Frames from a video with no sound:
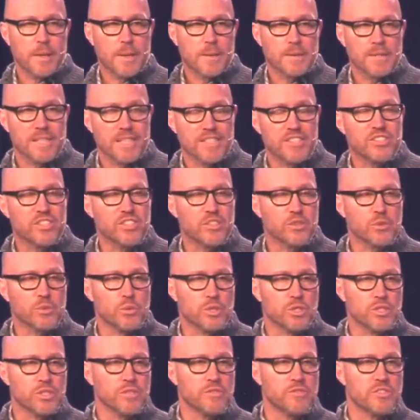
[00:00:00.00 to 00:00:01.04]
Listen to the
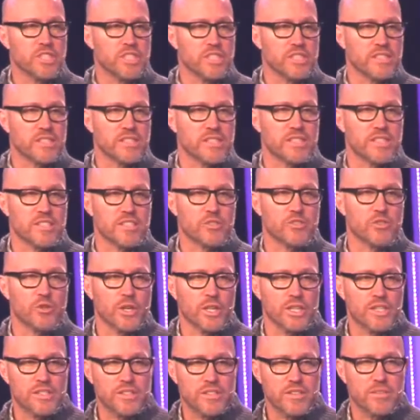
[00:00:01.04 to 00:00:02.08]
words of Jesus and
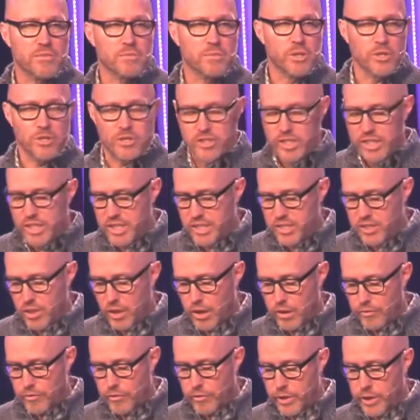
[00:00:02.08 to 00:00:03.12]
trust the mercy he's
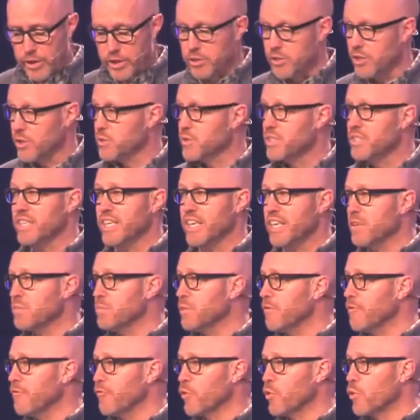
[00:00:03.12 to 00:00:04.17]
offering you. Don't stand
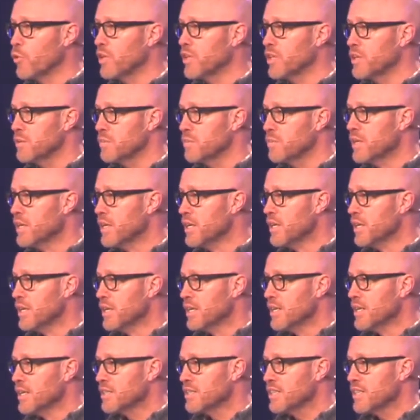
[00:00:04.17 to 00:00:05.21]
before him
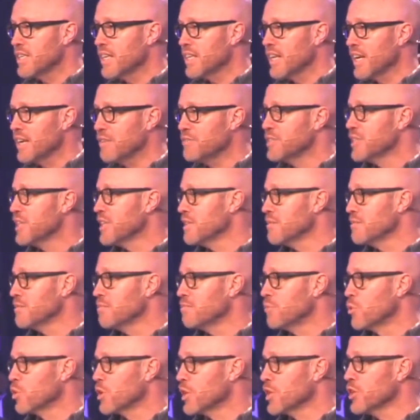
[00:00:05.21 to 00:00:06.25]
saying, I've done
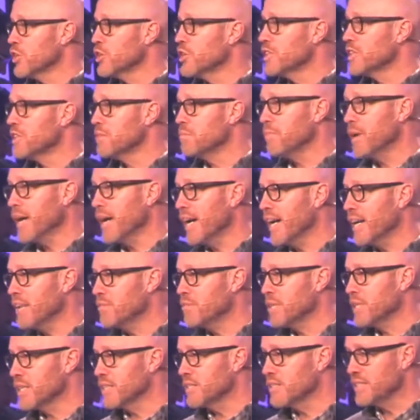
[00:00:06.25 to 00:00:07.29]
more good than bad,
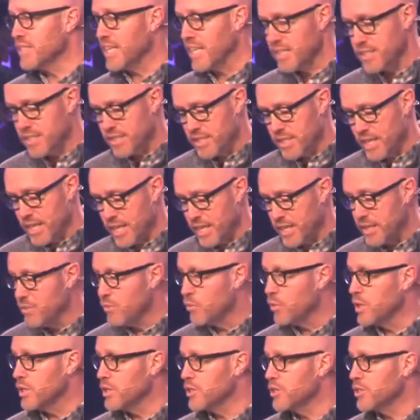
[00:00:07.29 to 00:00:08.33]
because that's not
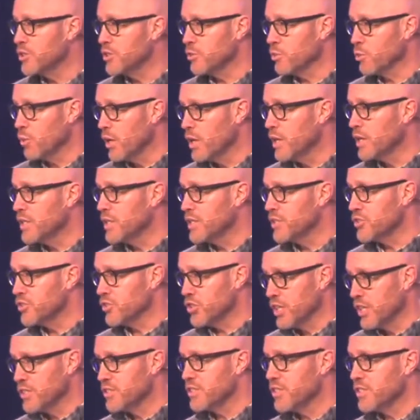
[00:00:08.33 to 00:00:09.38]
what you want is
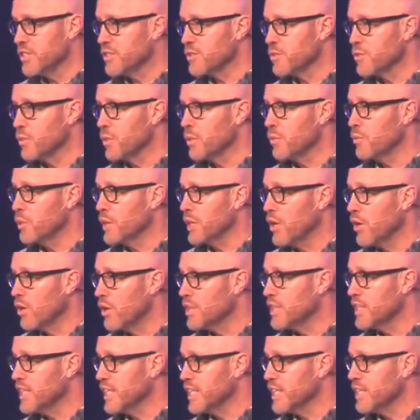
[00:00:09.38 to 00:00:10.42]
justice. What we
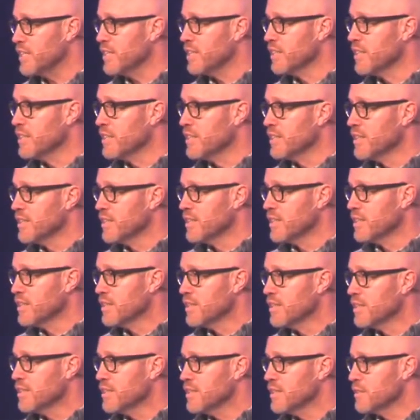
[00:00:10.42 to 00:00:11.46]
all need
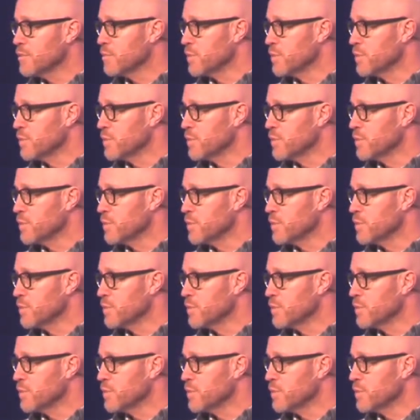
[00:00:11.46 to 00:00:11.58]
is